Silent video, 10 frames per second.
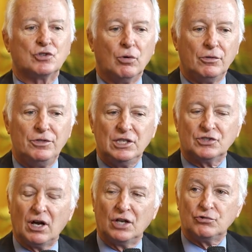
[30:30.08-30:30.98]
So these
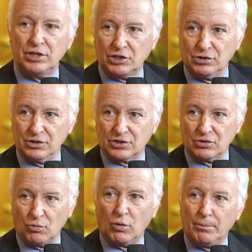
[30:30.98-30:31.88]
contradictions
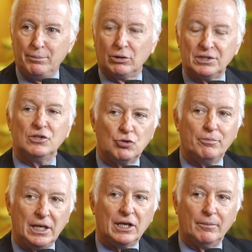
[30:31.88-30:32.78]
were built into
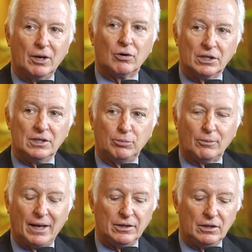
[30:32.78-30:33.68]
being an American
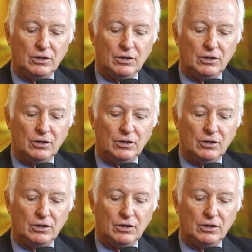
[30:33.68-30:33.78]
diplomat.